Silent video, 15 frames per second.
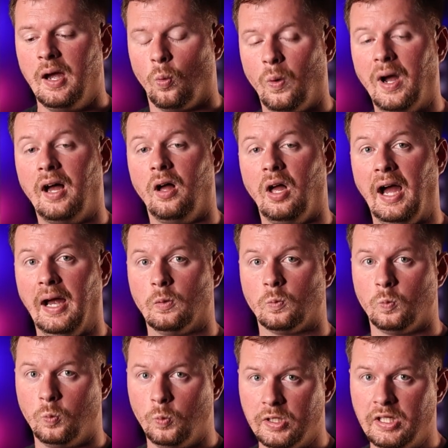while I
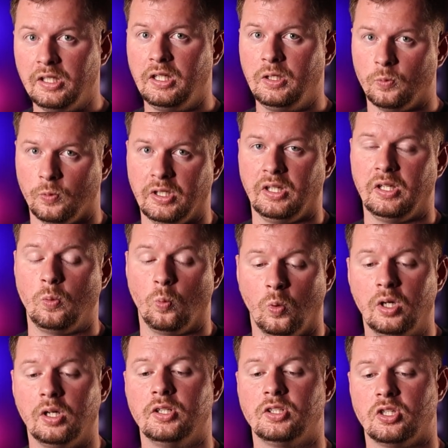really
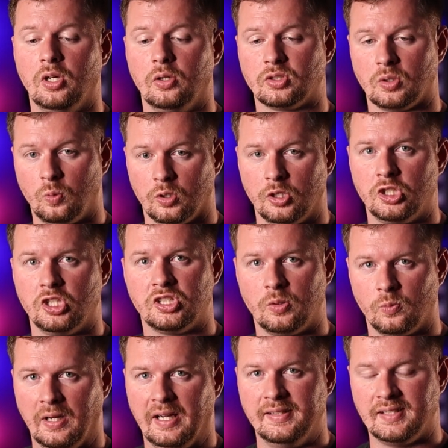want those oranges
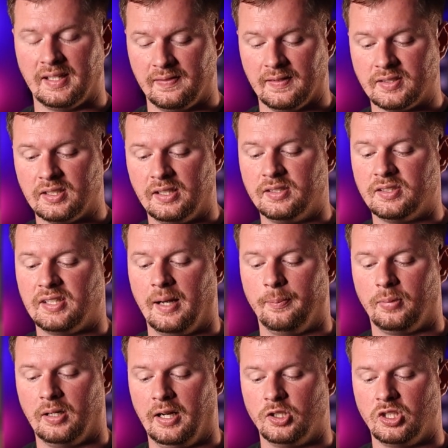and reds in the
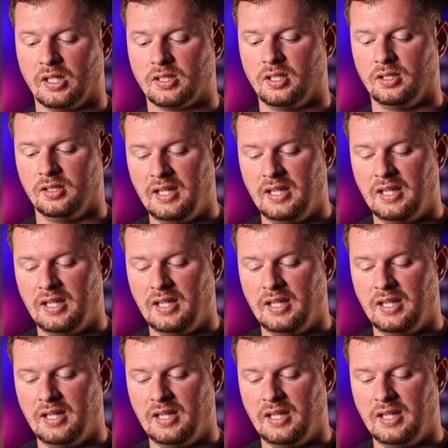Sunset project.